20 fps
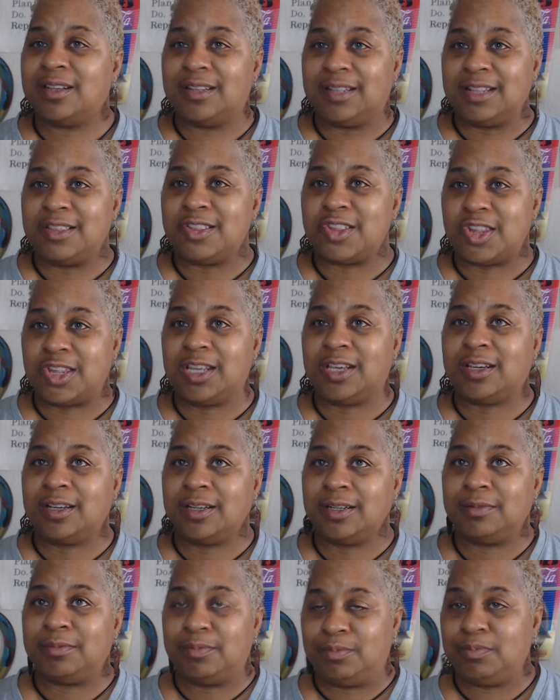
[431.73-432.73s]
and she
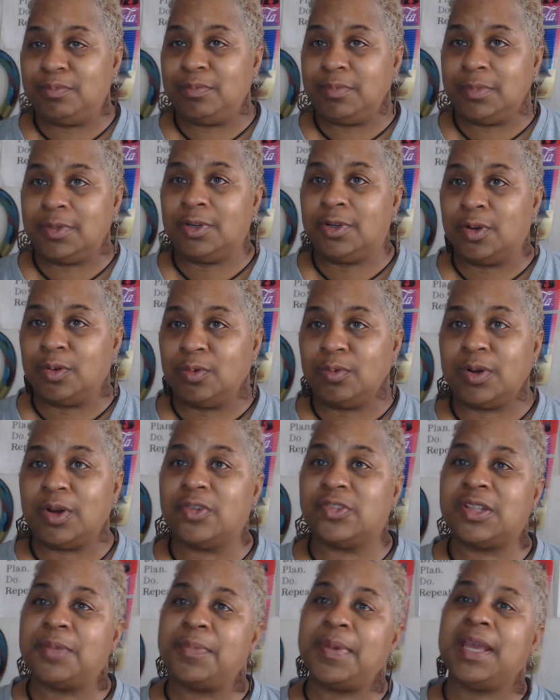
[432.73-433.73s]
could,
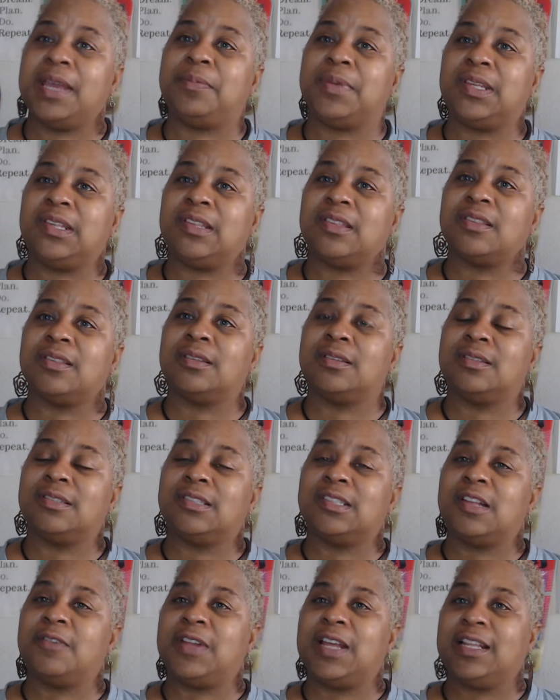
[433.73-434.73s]
nurse the babies and
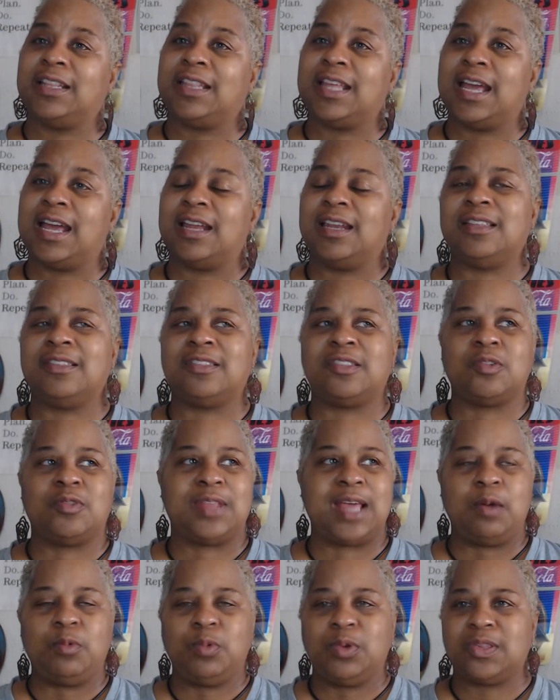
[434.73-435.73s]
stuff like that. And so
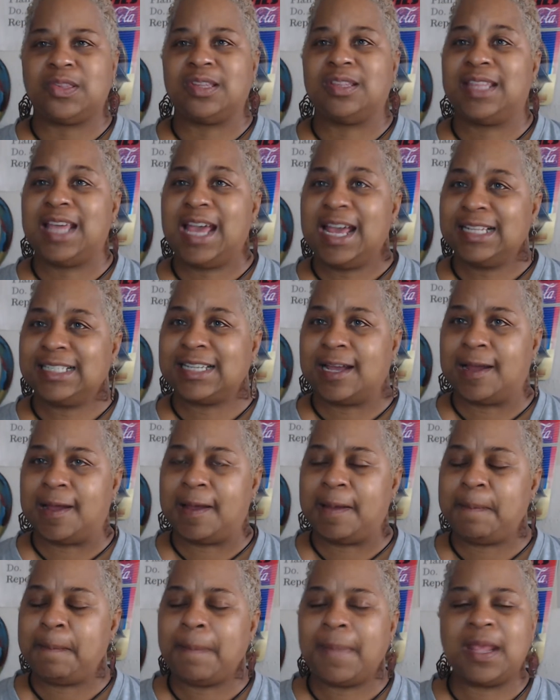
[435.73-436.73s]
that was in that time.